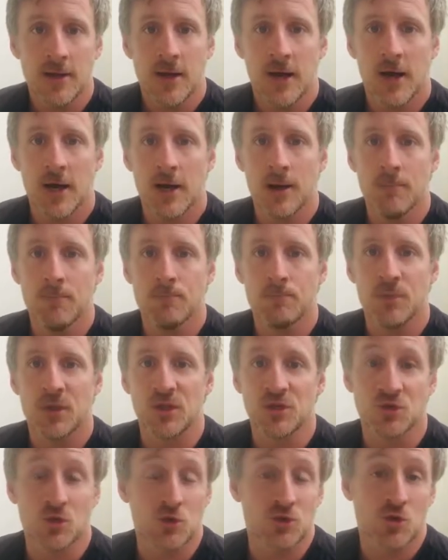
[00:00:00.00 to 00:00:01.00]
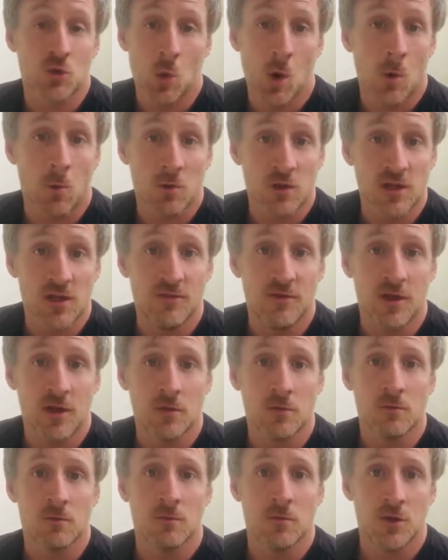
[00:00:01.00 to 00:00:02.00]
but there's also, while we're
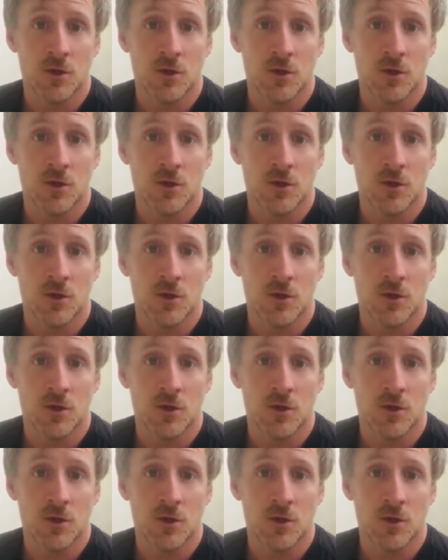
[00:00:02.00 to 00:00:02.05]
living,